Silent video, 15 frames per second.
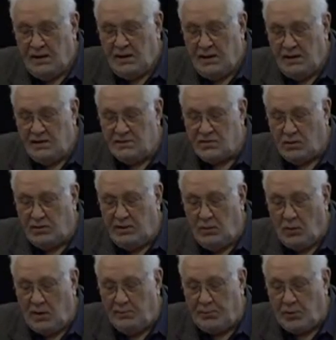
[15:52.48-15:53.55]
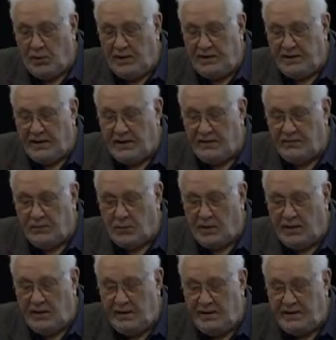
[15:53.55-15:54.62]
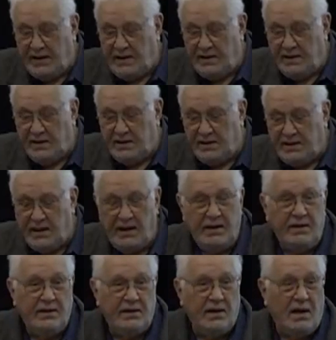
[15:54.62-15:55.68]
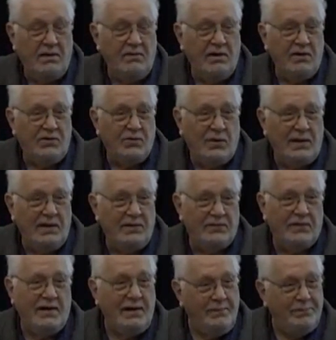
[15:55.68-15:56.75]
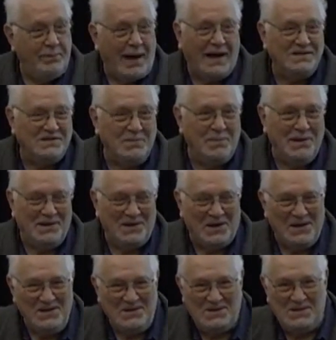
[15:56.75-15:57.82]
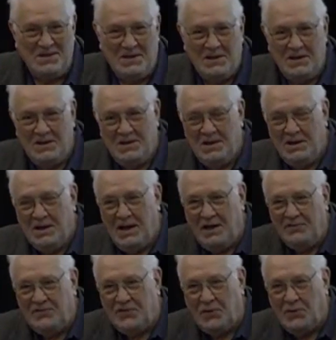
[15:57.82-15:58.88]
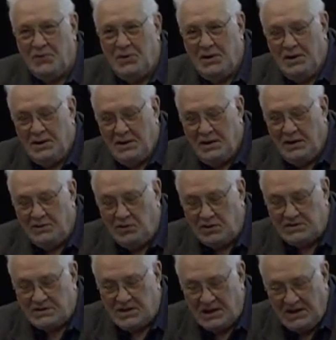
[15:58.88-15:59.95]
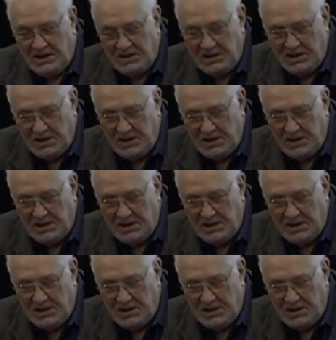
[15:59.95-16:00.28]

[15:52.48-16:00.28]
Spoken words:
is only 1 point out of 1 in 10 to the 10 to the 123 possibilities. And so it looks like